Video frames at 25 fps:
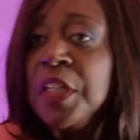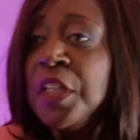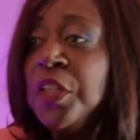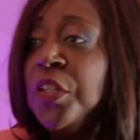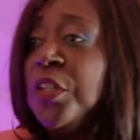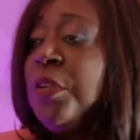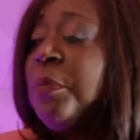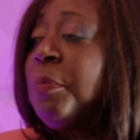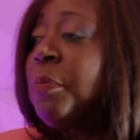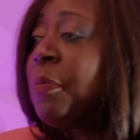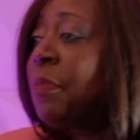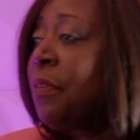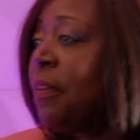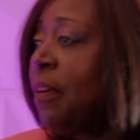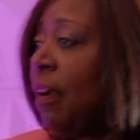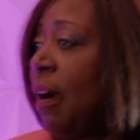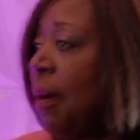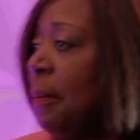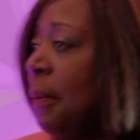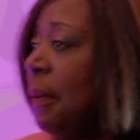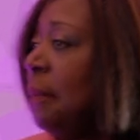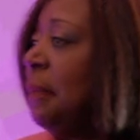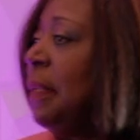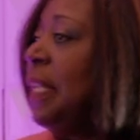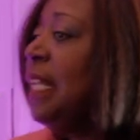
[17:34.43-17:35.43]
you
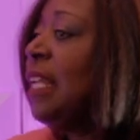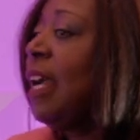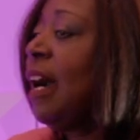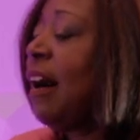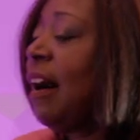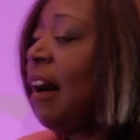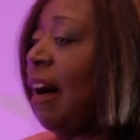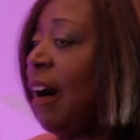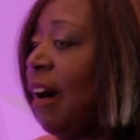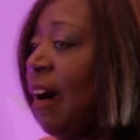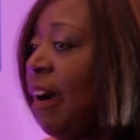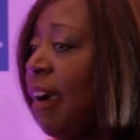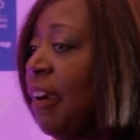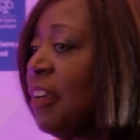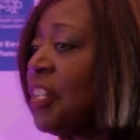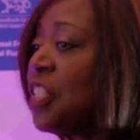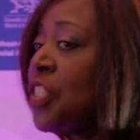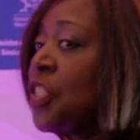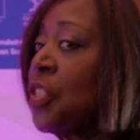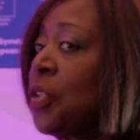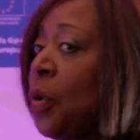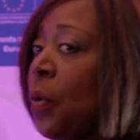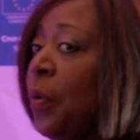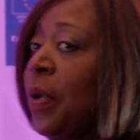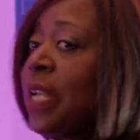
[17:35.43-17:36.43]
probably are
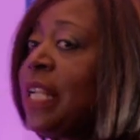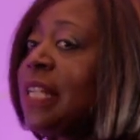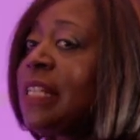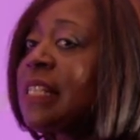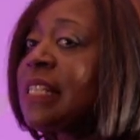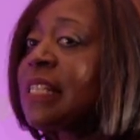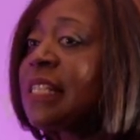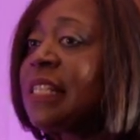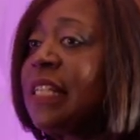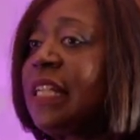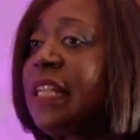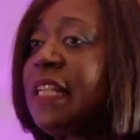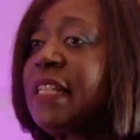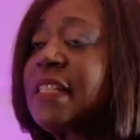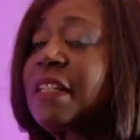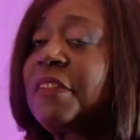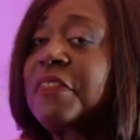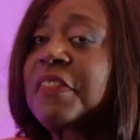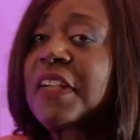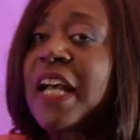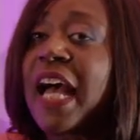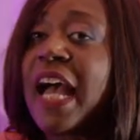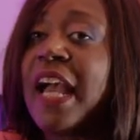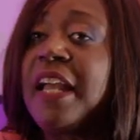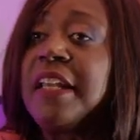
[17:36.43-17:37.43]
sowing seeds
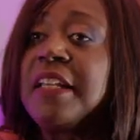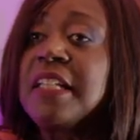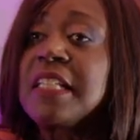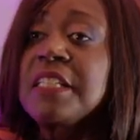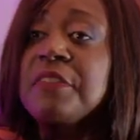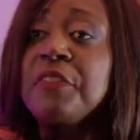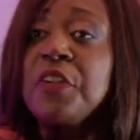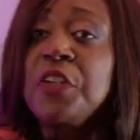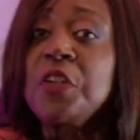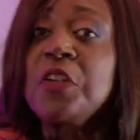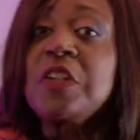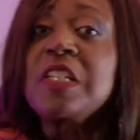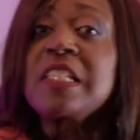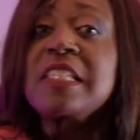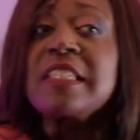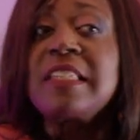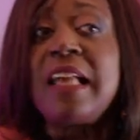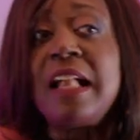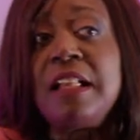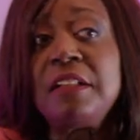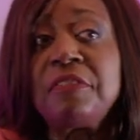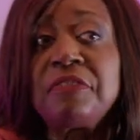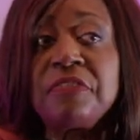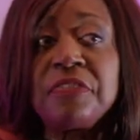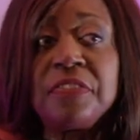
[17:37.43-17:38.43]
of kindness for
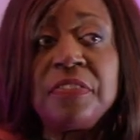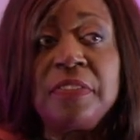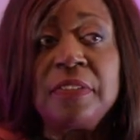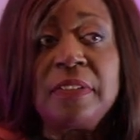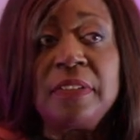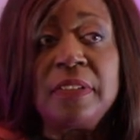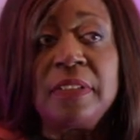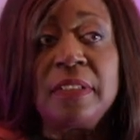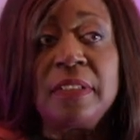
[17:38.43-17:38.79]
yourself.